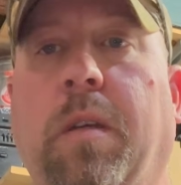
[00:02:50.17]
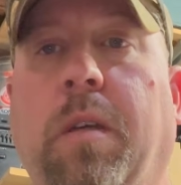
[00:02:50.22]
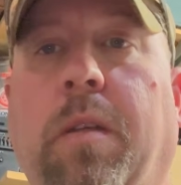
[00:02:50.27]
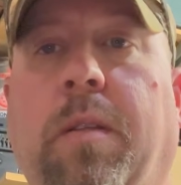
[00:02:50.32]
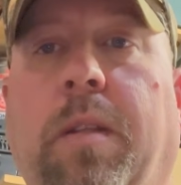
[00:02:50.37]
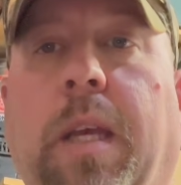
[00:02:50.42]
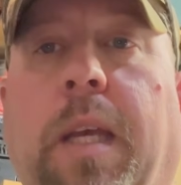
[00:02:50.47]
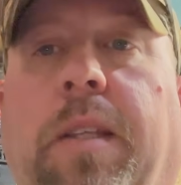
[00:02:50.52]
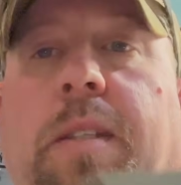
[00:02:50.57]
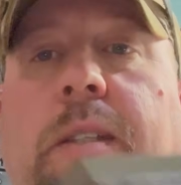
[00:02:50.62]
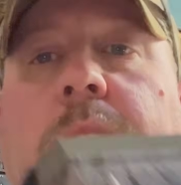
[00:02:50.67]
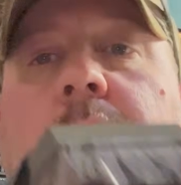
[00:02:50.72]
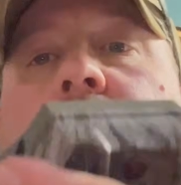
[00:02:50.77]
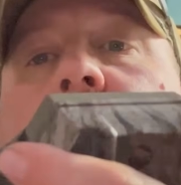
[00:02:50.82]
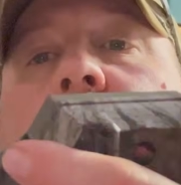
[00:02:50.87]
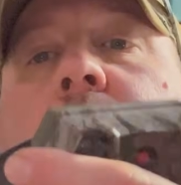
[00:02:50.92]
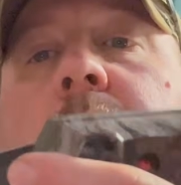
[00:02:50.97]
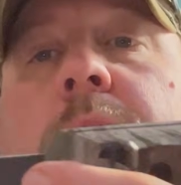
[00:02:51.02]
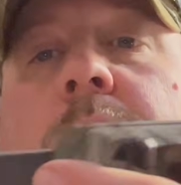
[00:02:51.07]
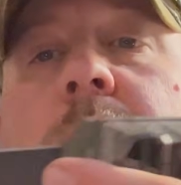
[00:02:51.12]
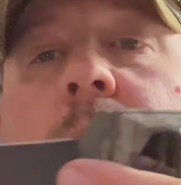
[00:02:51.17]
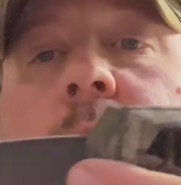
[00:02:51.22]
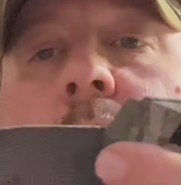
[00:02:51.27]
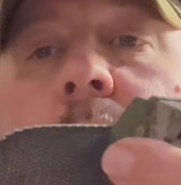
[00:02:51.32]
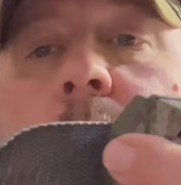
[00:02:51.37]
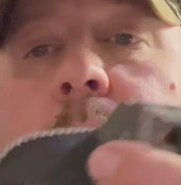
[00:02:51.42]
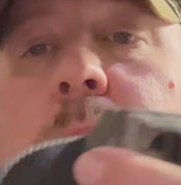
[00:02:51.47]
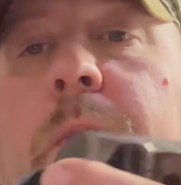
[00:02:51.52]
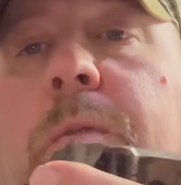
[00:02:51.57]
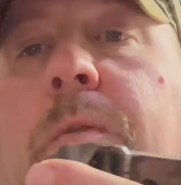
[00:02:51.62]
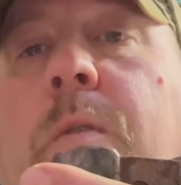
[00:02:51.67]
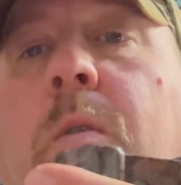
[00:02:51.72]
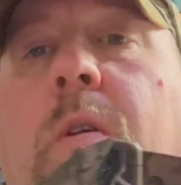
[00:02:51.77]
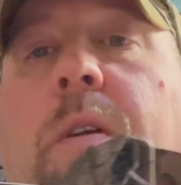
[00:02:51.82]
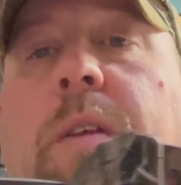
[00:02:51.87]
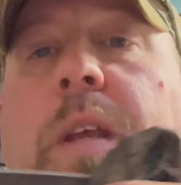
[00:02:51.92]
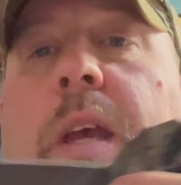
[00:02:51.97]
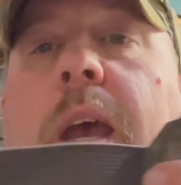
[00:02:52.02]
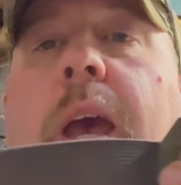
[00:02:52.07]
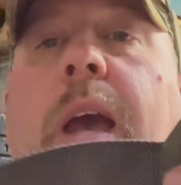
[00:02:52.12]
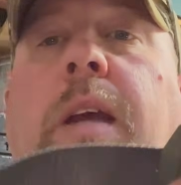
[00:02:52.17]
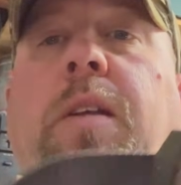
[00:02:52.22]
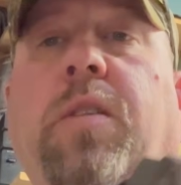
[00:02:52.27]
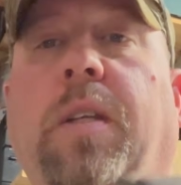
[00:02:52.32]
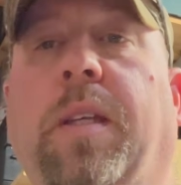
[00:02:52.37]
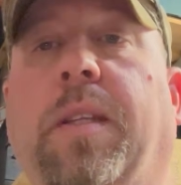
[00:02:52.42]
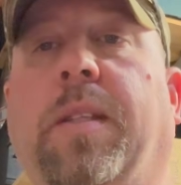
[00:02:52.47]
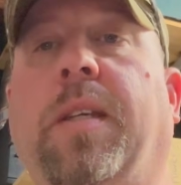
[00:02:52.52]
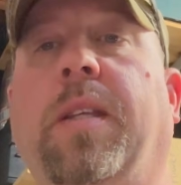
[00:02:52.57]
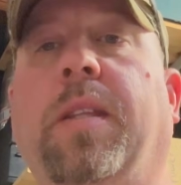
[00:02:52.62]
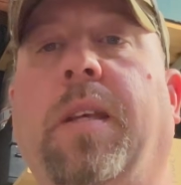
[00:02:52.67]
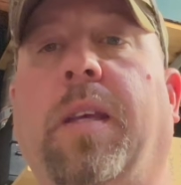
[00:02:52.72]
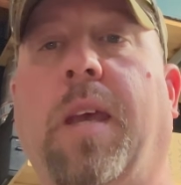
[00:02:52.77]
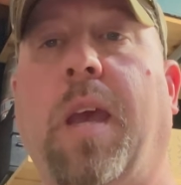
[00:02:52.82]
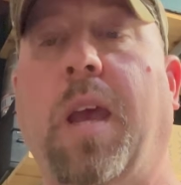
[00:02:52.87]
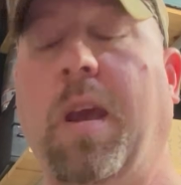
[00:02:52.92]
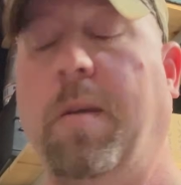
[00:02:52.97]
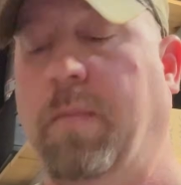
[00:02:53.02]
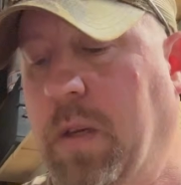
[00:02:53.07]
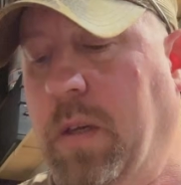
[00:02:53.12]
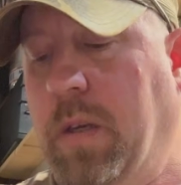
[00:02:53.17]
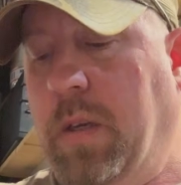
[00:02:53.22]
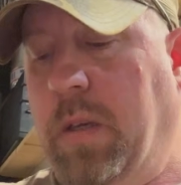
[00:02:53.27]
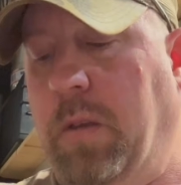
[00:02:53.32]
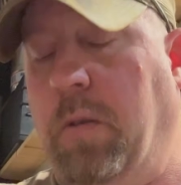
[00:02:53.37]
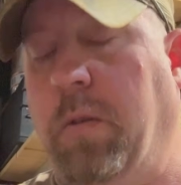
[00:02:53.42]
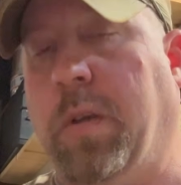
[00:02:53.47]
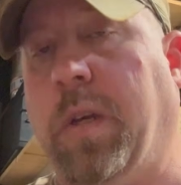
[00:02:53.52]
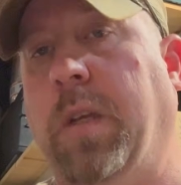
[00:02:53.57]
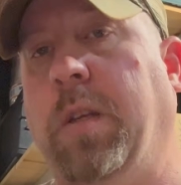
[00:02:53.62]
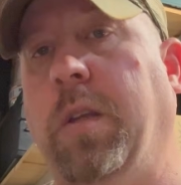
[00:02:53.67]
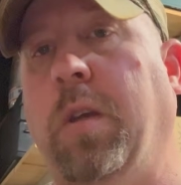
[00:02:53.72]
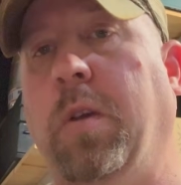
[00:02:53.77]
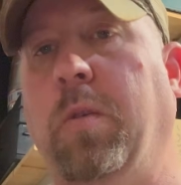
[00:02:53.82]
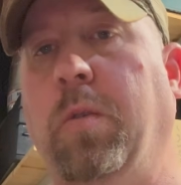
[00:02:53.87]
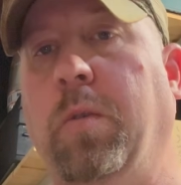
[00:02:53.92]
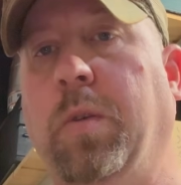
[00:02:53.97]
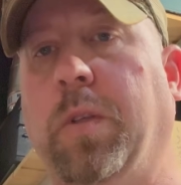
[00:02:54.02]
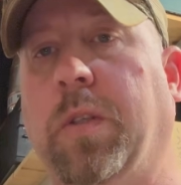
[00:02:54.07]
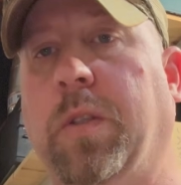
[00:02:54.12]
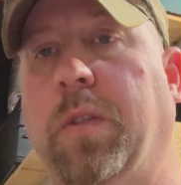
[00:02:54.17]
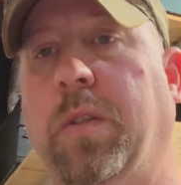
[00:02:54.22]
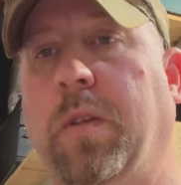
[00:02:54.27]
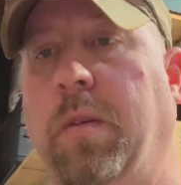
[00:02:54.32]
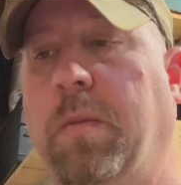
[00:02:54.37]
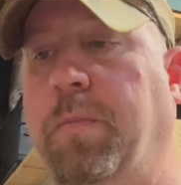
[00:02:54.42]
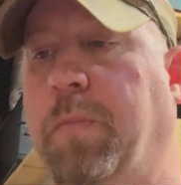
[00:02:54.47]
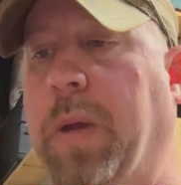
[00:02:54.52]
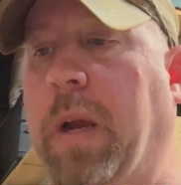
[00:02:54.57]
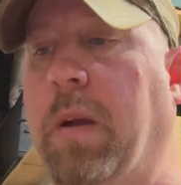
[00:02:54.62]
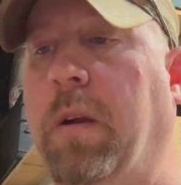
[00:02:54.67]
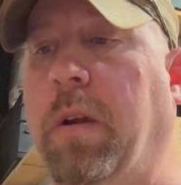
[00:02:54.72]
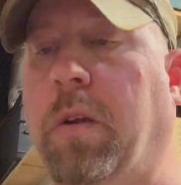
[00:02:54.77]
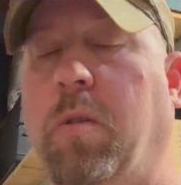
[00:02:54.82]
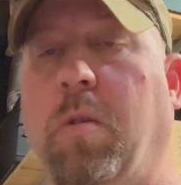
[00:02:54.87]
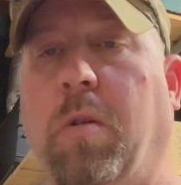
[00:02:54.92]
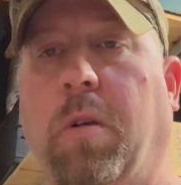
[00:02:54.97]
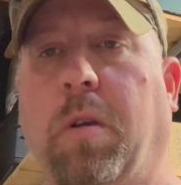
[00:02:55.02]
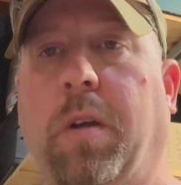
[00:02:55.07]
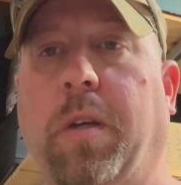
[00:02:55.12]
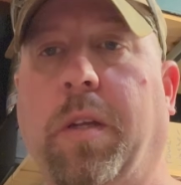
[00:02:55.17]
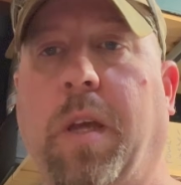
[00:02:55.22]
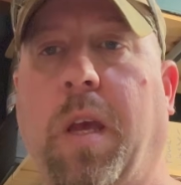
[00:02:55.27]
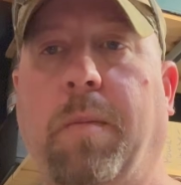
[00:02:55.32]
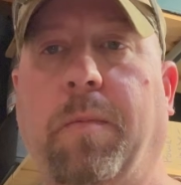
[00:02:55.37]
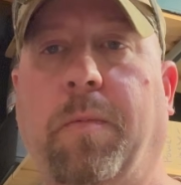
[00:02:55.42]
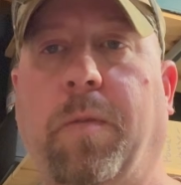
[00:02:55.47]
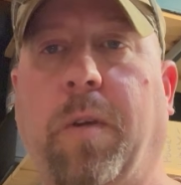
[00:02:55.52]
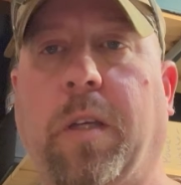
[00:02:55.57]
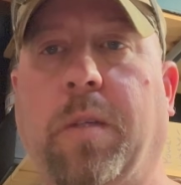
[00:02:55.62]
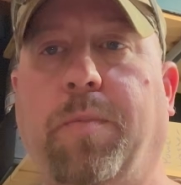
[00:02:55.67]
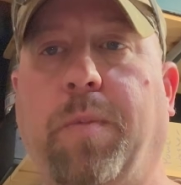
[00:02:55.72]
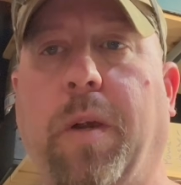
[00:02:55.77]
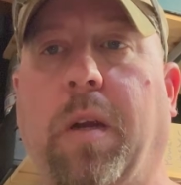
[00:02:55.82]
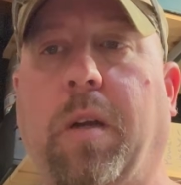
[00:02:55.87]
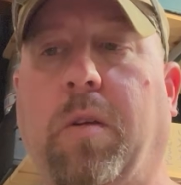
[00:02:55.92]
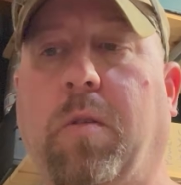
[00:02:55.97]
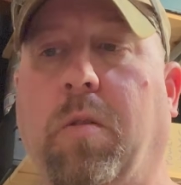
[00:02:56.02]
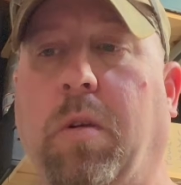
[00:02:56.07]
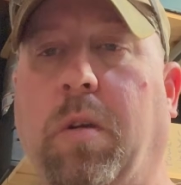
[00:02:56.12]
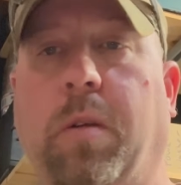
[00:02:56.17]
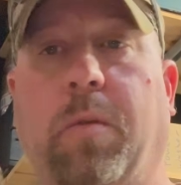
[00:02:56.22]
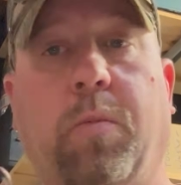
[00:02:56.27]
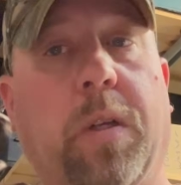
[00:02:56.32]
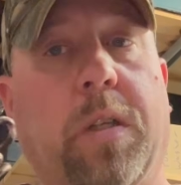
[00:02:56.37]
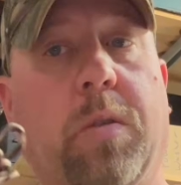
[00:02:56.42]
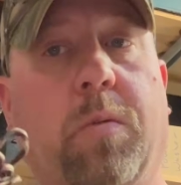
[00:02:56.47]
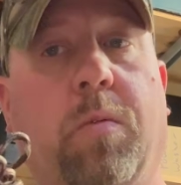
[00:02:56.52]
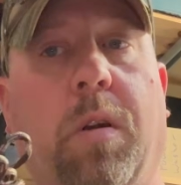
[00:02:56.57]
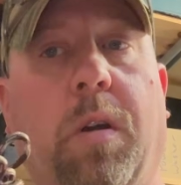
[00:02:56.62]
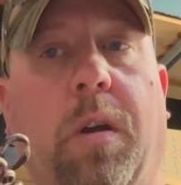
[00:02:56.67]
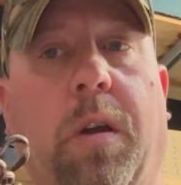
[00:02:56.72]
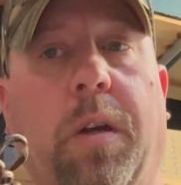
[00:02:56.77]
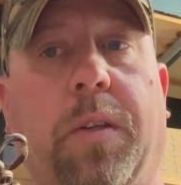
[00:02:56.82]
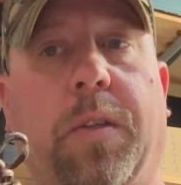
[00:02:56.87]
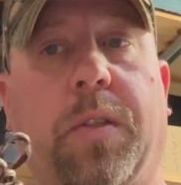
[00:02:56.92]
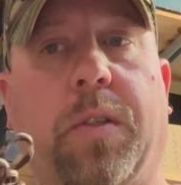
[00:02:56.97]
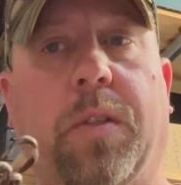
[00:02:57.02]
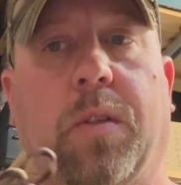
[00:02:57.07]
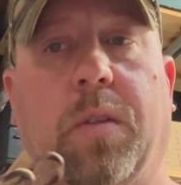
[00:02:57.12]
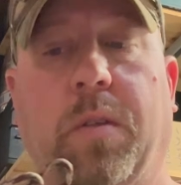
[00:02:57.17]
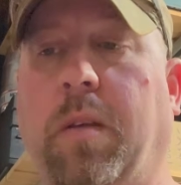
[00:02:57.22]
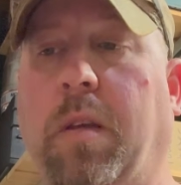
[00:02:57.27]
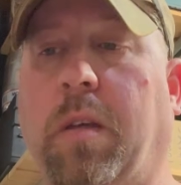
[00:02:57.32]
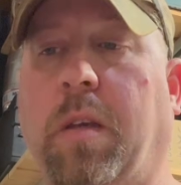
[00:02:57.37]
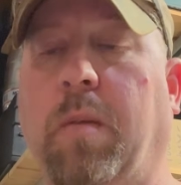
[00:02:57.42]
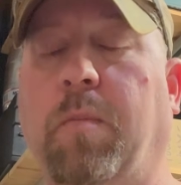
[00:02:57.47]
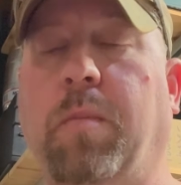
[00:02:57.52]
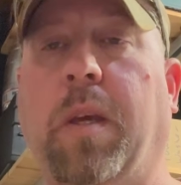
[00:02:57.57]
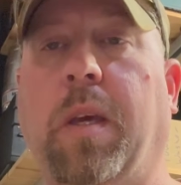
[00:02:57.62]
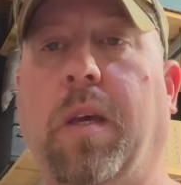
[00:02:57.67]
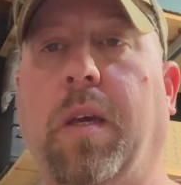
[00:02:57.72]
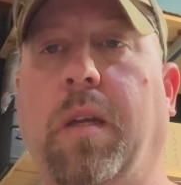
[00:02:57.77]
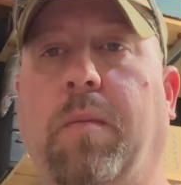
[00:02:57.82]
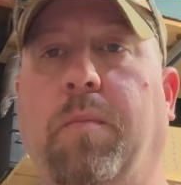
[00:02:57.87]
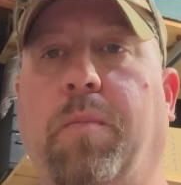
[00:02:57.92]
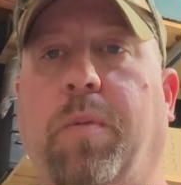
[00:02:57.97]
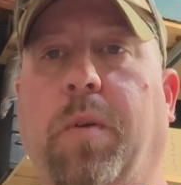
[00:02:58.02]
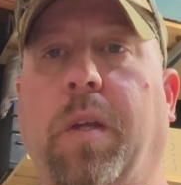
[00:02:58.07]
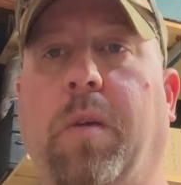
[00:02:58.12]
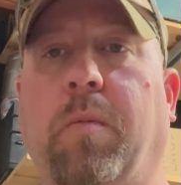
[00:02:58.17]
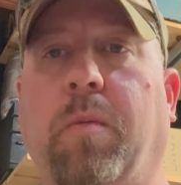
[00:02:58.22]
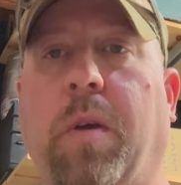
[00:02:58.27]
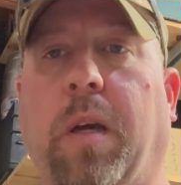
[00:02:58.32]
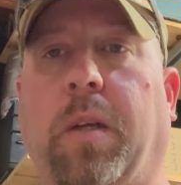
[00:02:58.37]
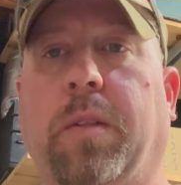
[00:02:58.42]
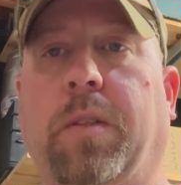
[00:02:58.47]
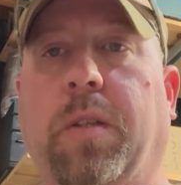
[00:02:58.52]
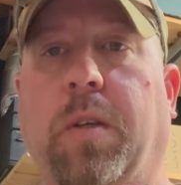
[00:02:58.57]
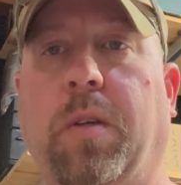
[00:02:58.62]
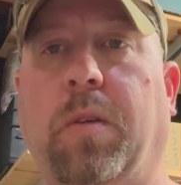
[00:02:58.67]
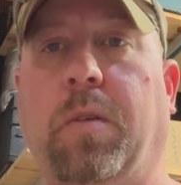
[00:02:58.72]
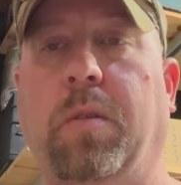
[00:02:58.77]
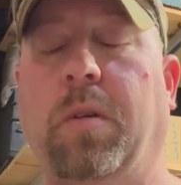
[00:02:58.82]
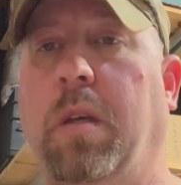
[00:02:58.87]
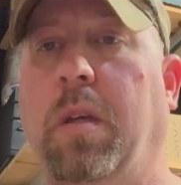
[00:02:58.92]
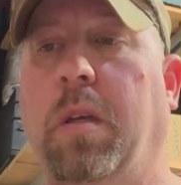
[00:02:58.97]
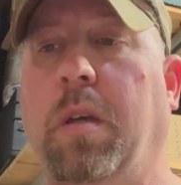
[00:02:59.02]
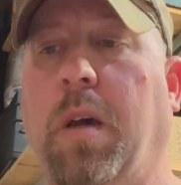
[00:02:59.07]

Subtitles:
They see this before they actually see the camera. You can use paracord, camouflage paracord, which works. It can be hidden pretty well too.